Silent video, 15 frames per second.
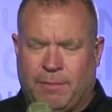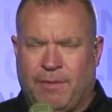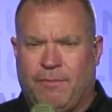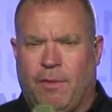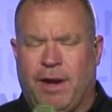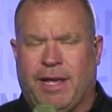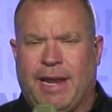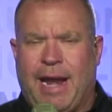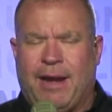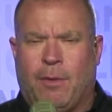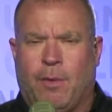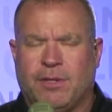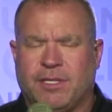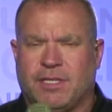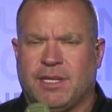Before you get out of here,
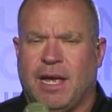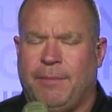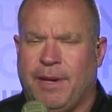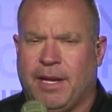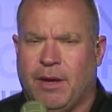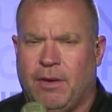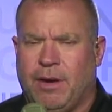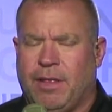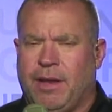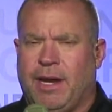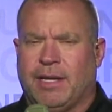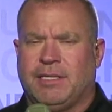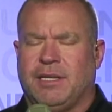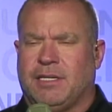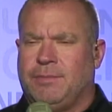where's this company going in the
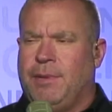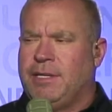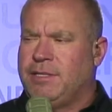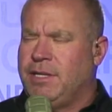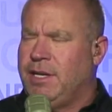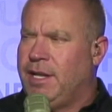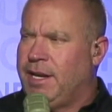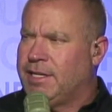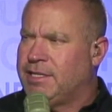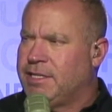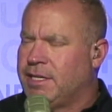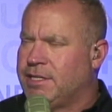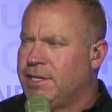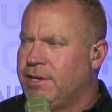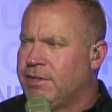next 6 months and the next
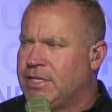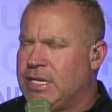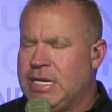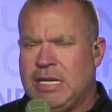6 years?